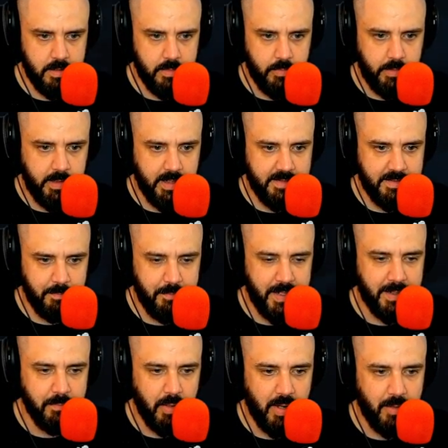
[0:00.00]
We got some
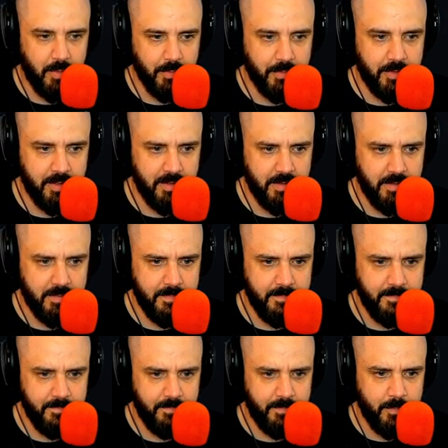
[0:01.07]
big balls.
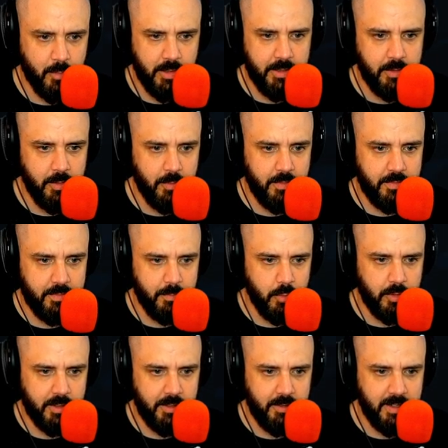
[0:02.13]
Where are you going,
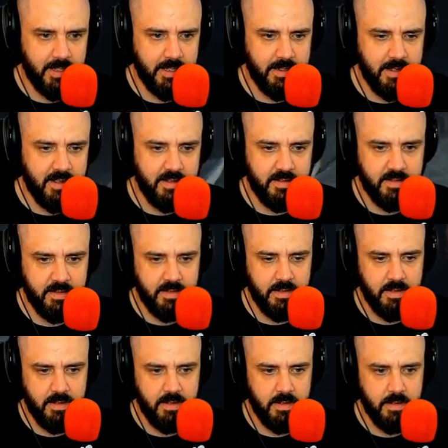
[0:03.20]
Morgan? You getting the dots? Put
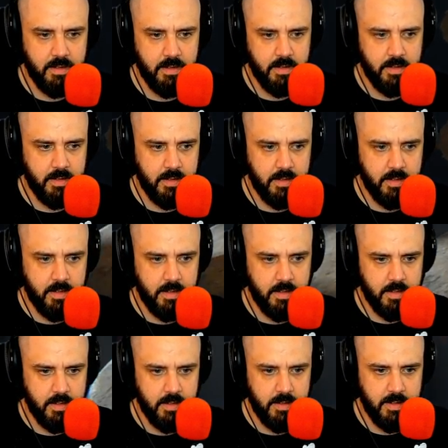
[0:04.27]
it in there. I'm in the van. Yeah.
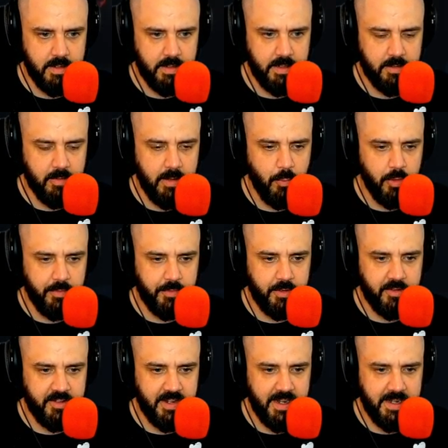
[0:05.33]
All right. Yeah. Grab. What is our
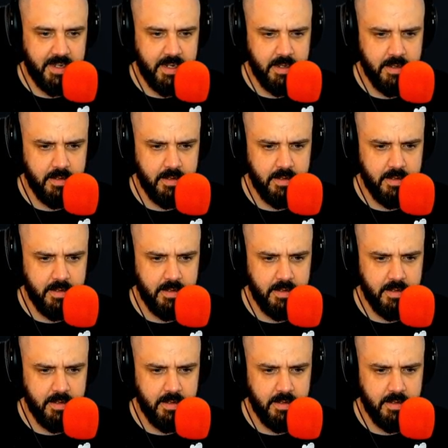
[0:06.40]
sanity?